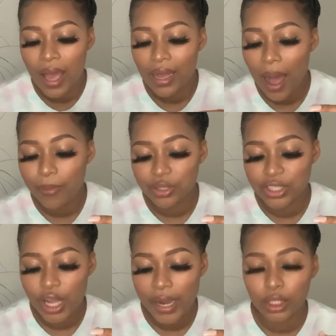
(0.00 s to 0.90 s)
Couple's
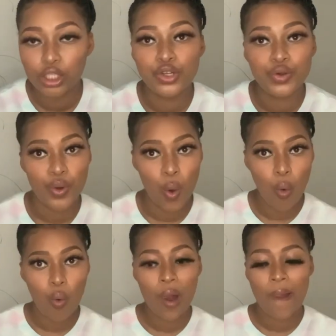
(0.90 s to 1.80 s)
channel,
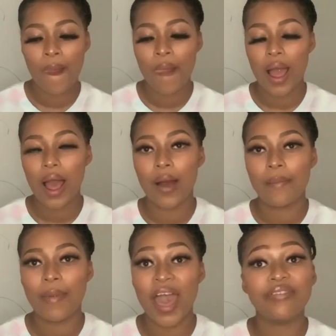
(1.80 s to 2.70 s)
no.
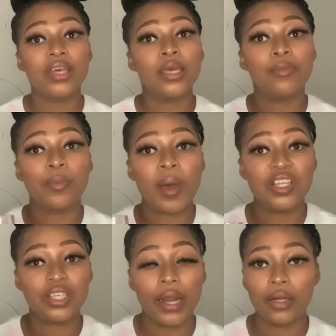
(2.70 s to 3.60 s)
Having him on my
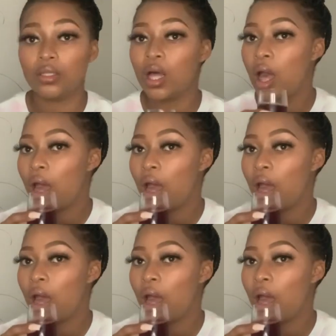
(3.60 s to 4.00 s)
channel,